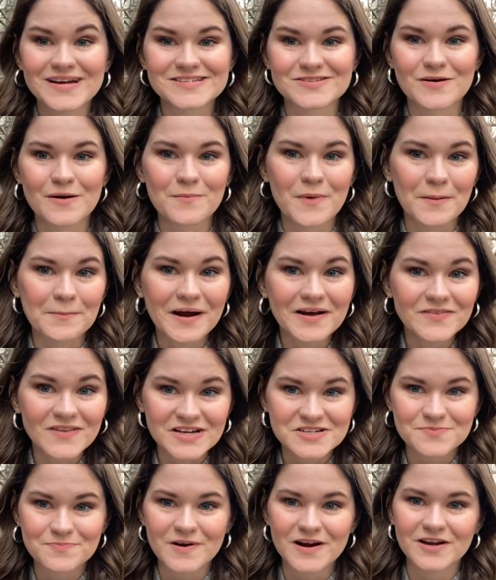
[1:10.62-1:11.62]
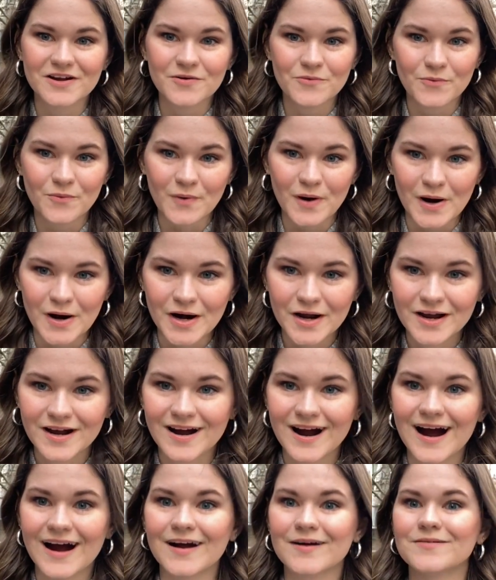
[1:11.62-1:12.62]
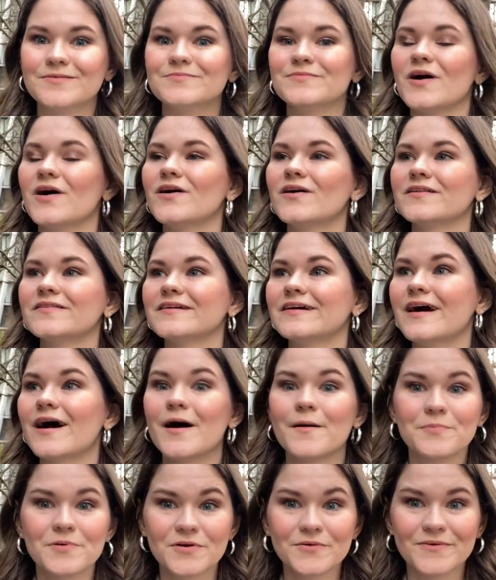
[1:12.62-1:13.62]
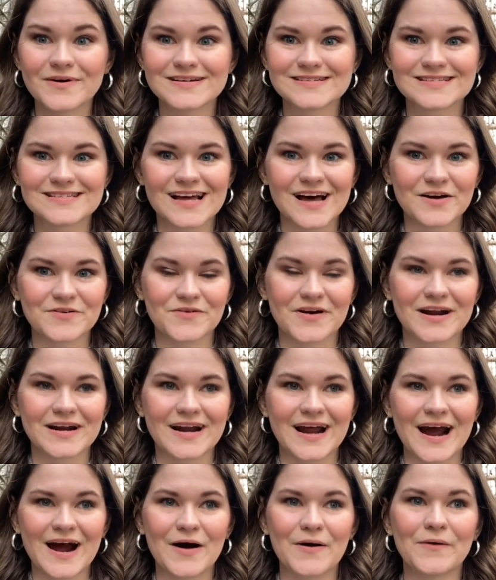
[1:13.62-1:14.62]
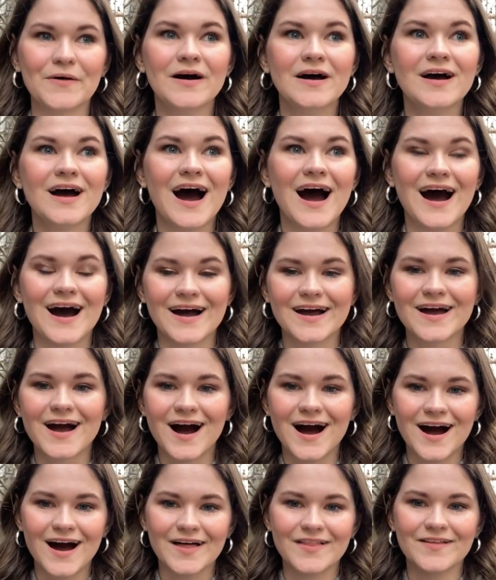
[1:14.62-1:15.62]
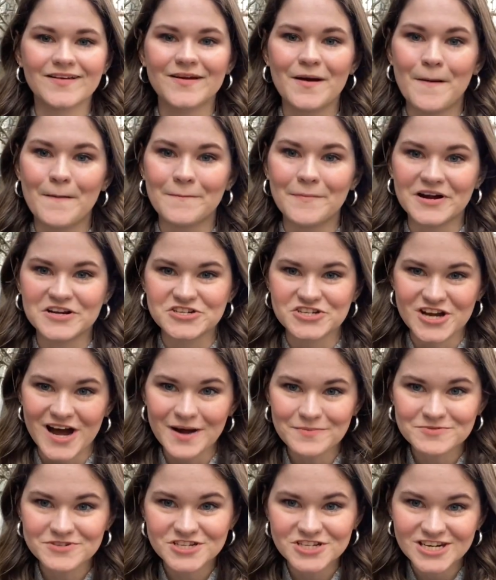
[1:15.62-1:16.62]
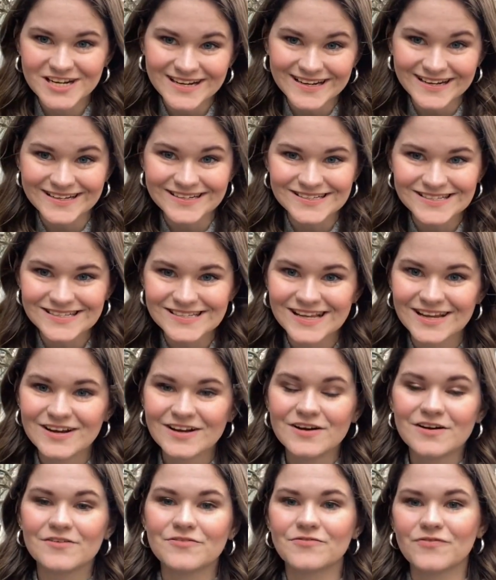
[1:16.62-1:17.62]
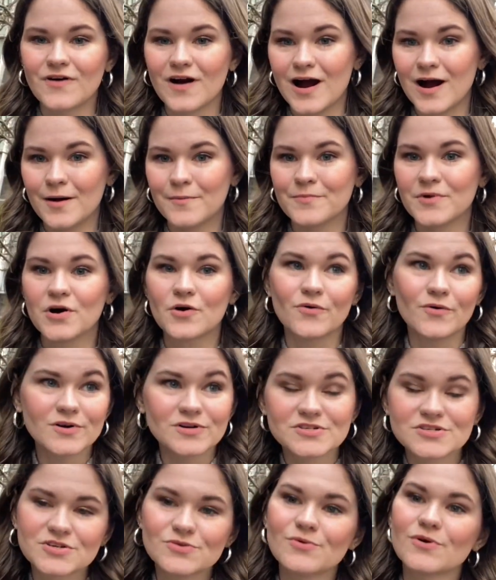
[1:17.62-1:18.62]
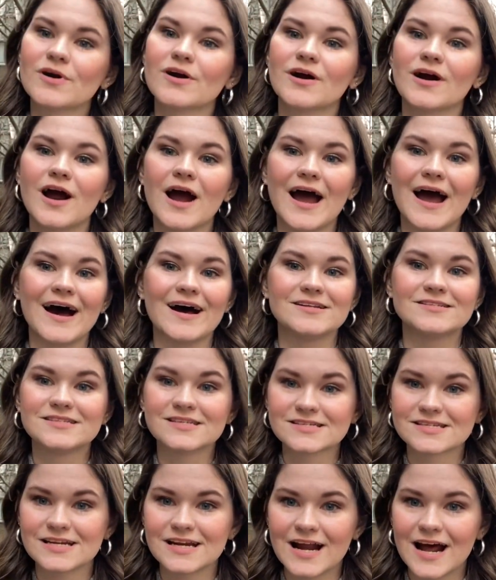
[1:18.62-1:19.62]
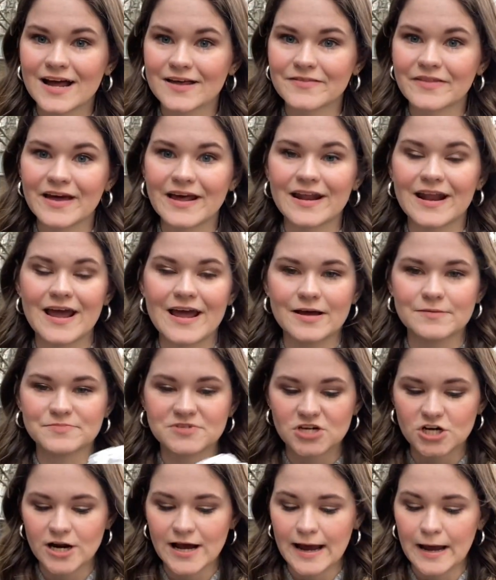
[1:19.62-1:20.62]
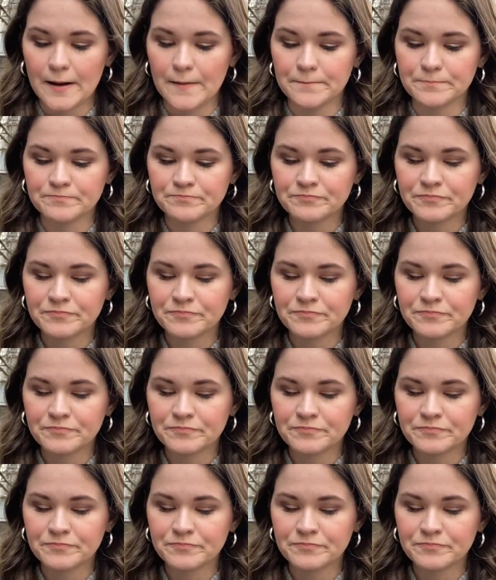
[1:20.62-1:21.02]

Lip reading: so I'm on my lunch break at work. I'm on the Upper West Side right now. I got my chopped cheese from a corner store at 69th and Amsterdam.